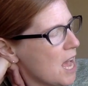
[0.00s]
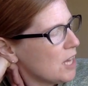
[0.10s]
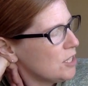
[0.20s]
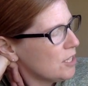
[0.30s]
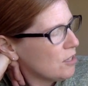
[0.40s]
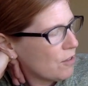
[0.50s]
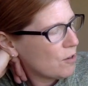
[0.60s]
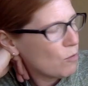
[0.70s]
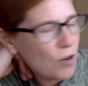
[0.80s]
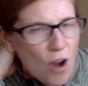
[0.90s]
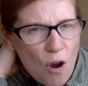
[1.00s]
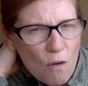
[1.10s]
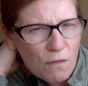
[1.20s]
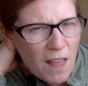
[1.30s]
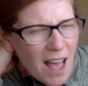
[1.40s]
until there were no
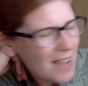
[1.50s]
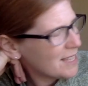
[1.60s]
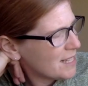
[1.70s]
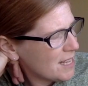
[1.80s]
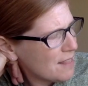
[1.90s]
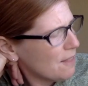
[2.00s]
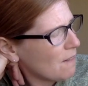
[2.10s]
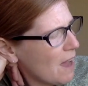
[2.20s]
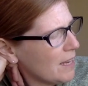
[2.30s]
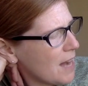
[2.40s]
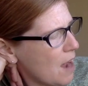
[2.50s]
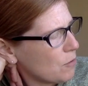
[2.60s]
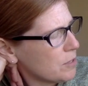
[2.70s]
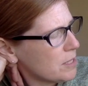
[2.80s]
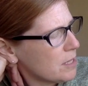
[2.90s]
flies in the lion
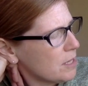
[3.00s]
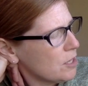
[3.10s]
house.